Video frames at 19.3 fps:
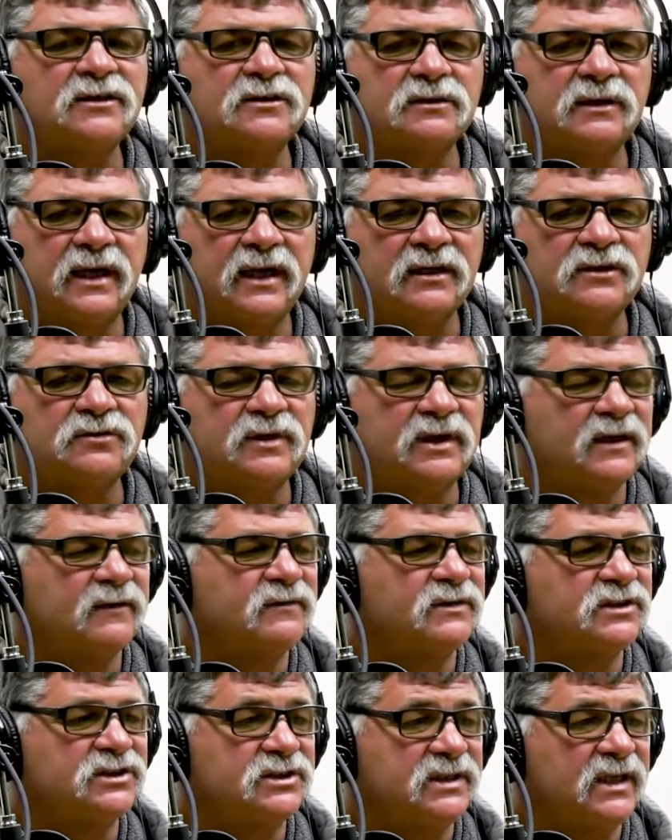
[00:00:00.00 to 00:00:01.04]
X-ray of
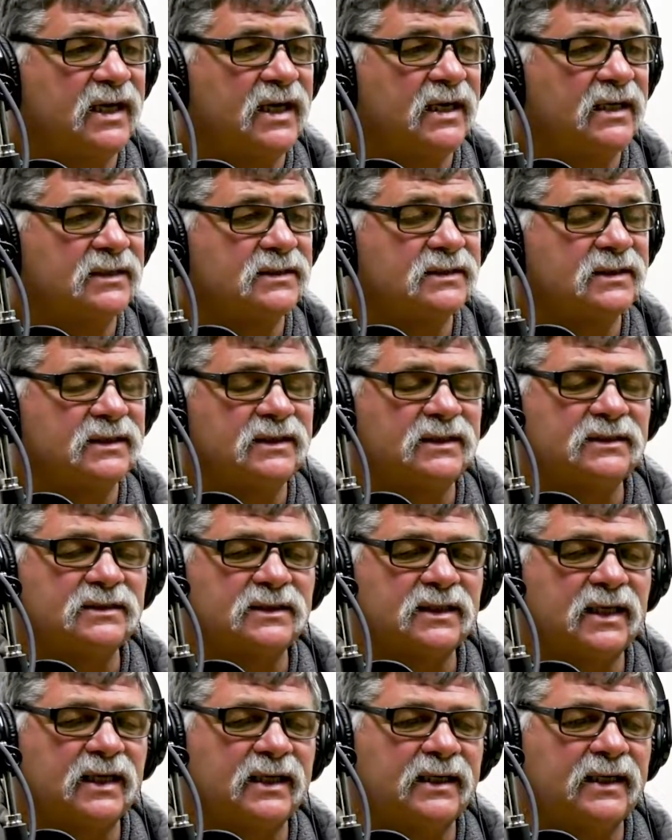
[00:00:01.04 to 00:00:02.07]
his chest, and
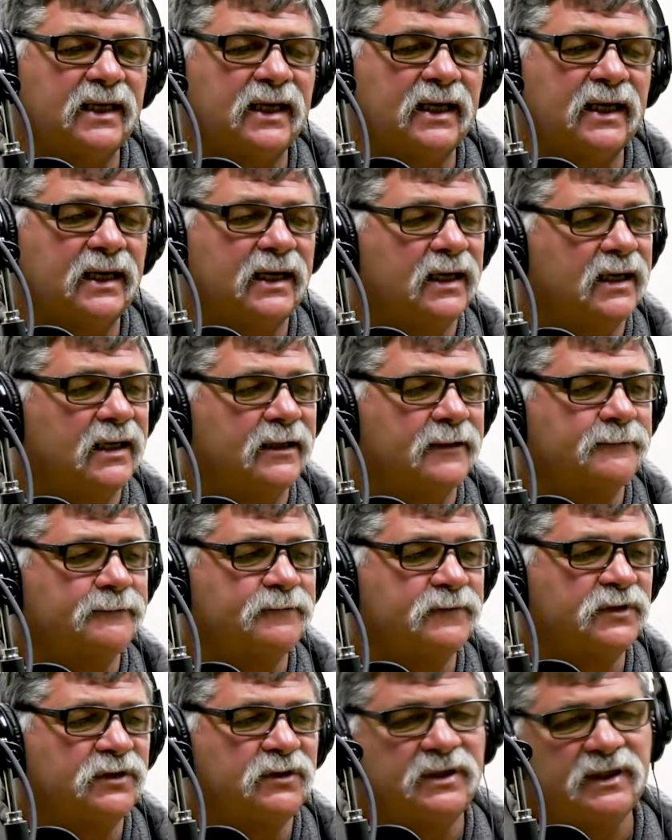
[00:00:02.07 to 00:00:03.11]
he's like, hey,
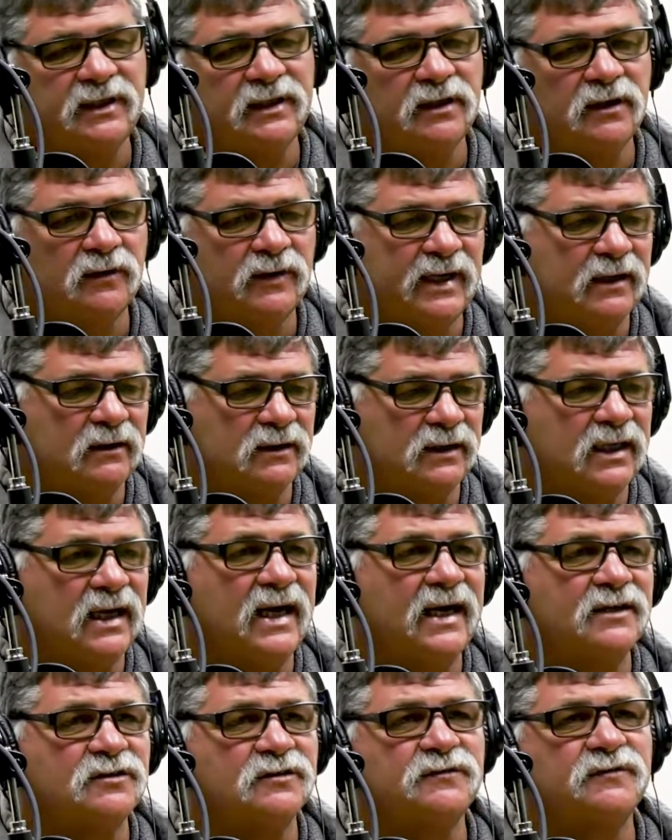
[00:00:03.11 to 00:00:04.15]
you need to go down to
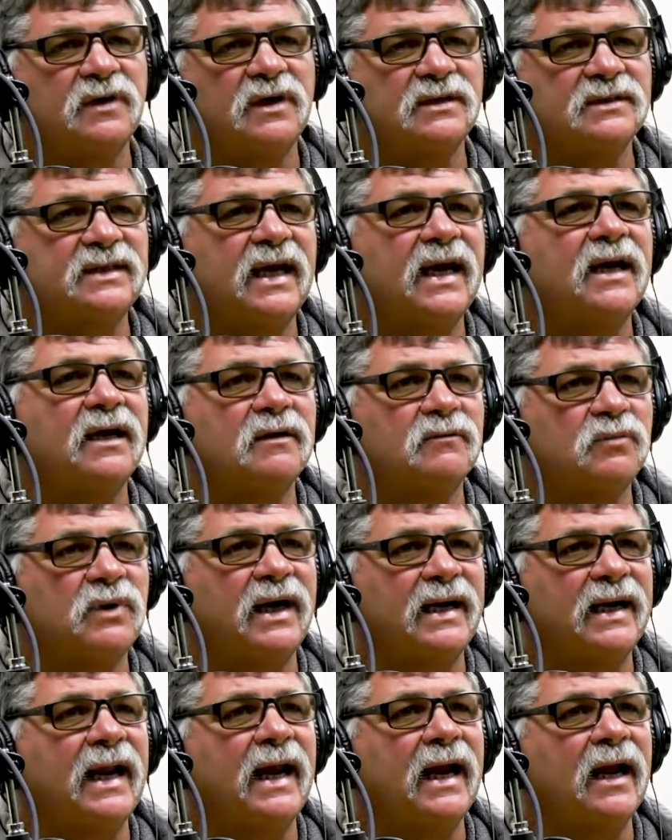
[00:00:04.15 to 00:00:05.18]
Kaiser Fontana
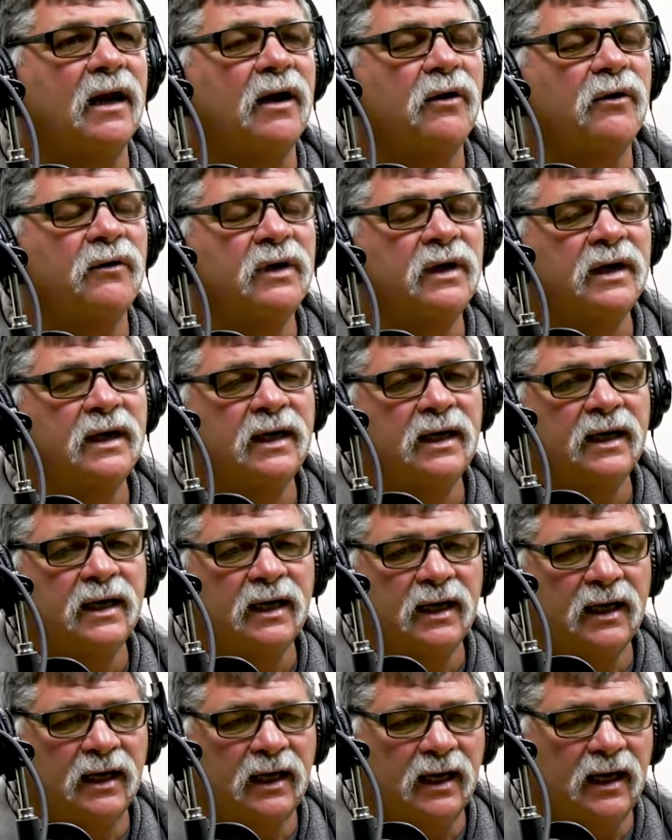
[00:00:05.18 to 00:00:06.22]
right now.
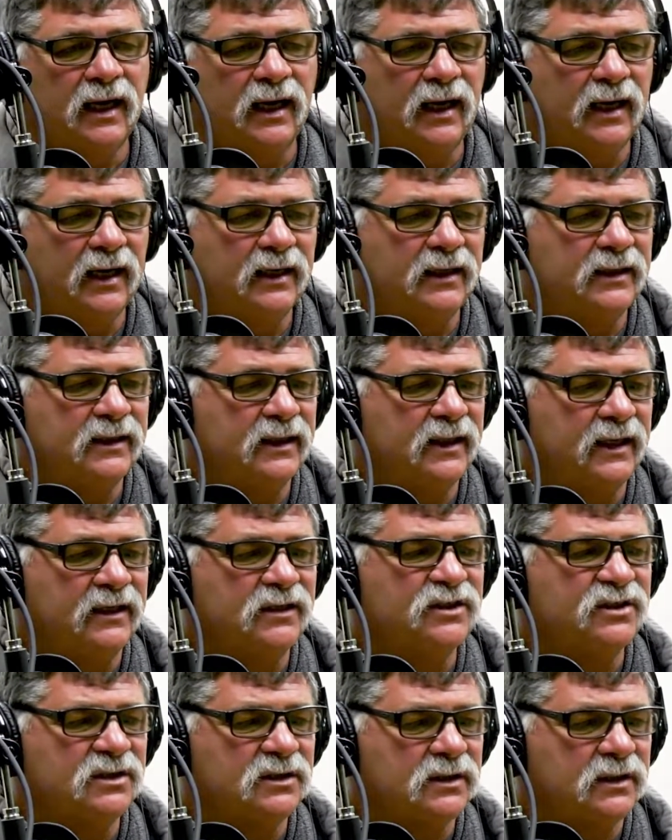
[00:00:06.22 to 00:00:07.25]
And
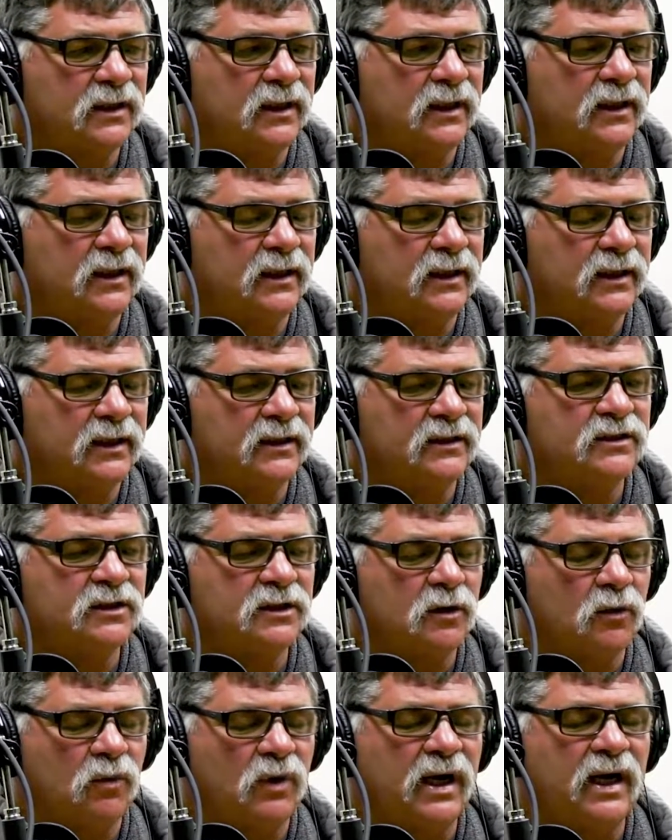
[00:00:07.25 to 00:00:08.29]
it took
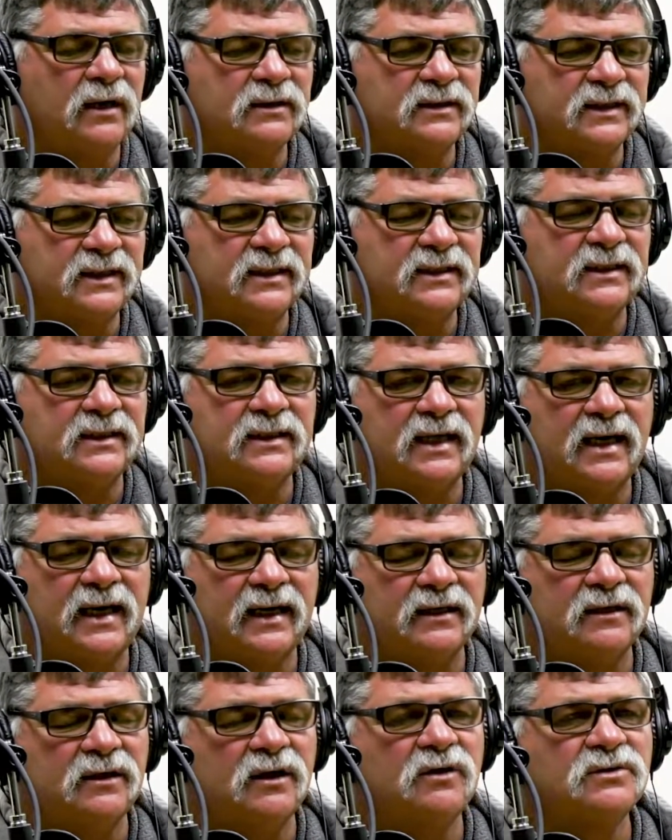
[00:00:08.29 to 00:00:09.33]
a while to get the
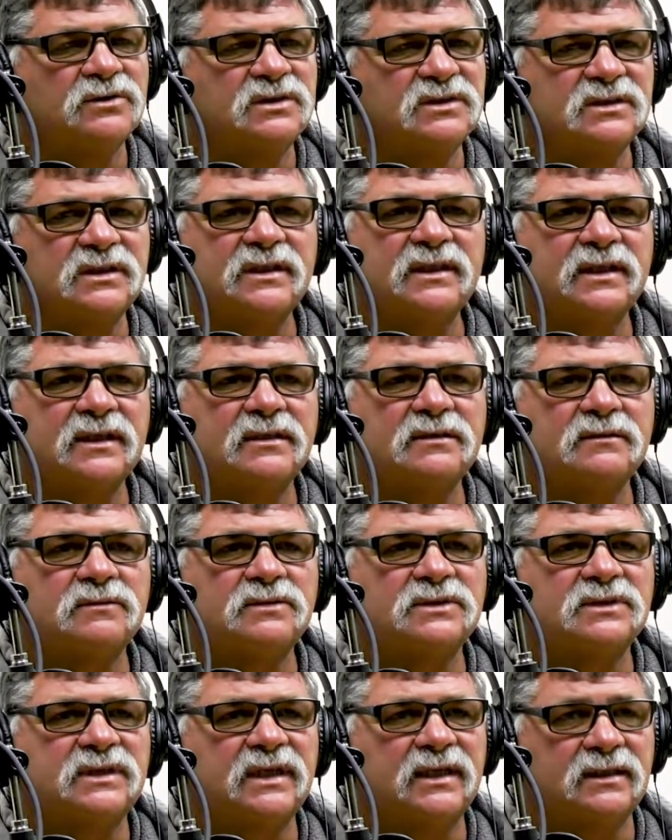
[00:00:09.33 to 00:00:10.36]
diagnosis. I think it
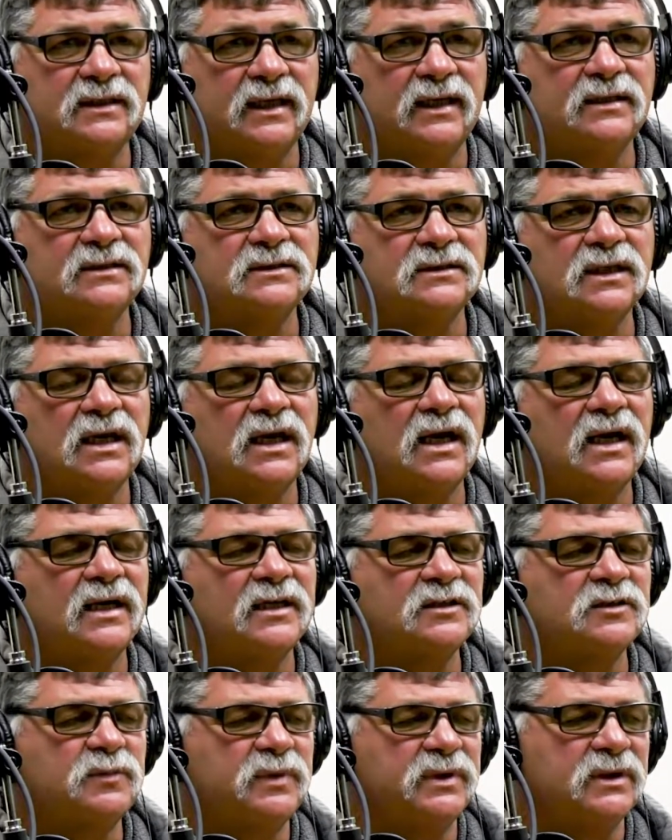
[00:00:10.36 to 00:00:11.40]
was 10 days in the
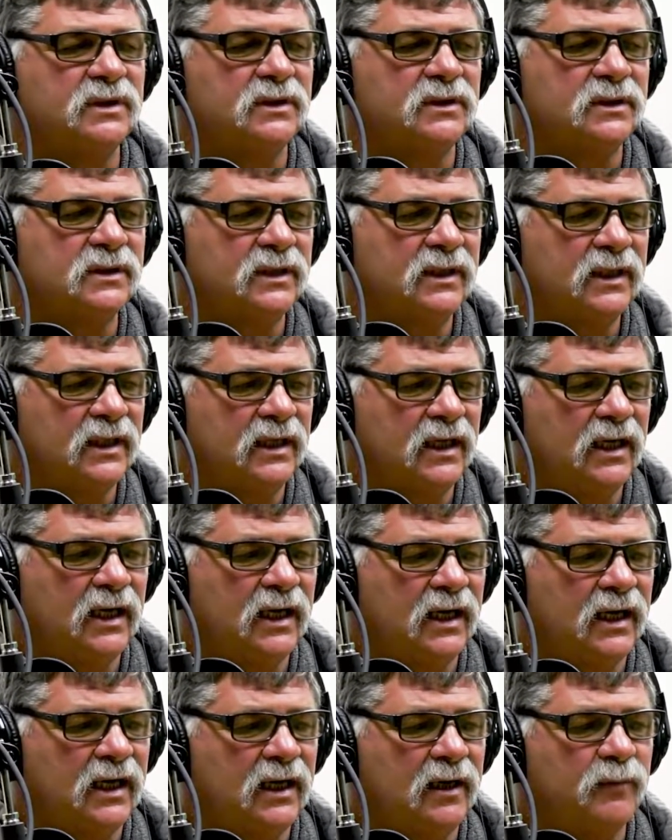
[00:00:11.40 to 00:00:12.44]
hospital,
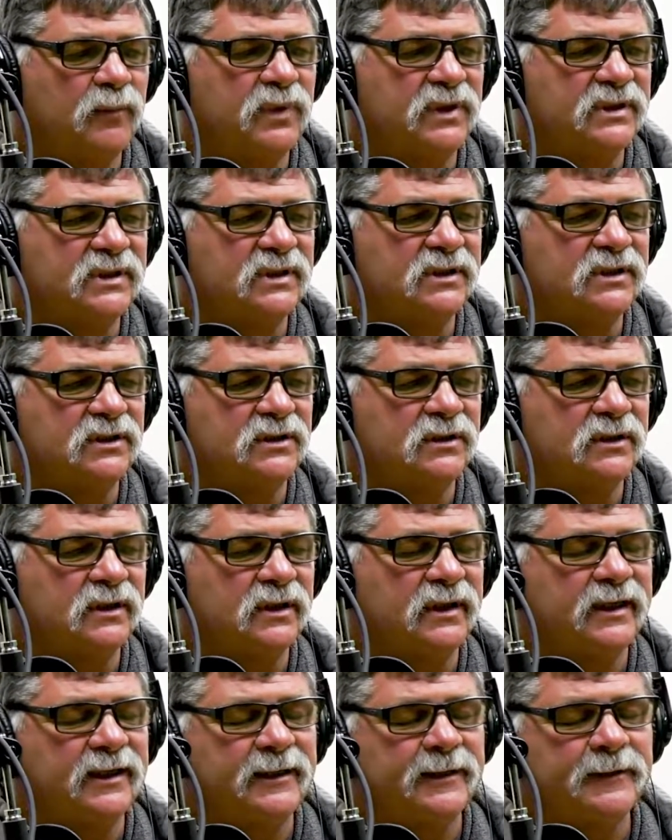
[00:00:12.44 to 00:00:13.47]
but
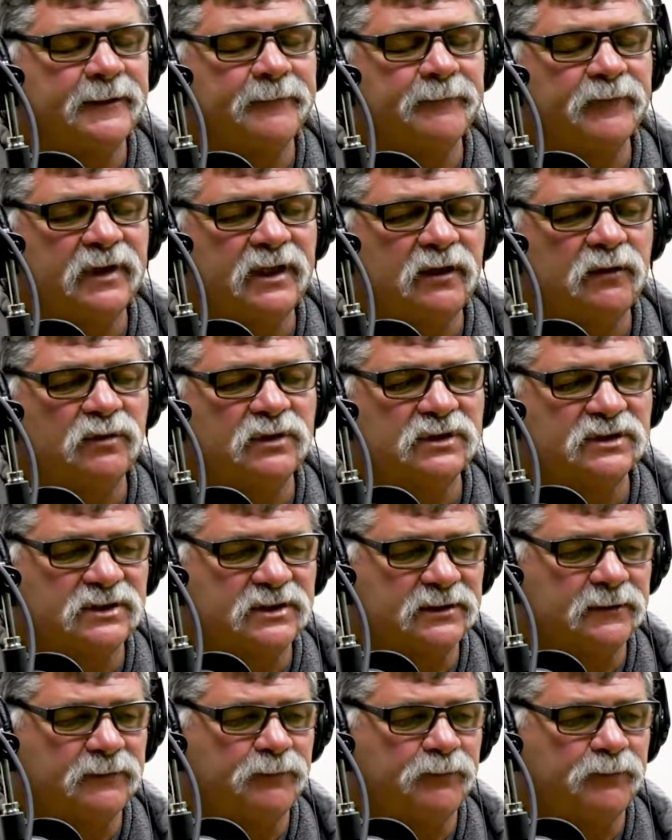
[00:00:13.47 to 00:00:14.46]
he was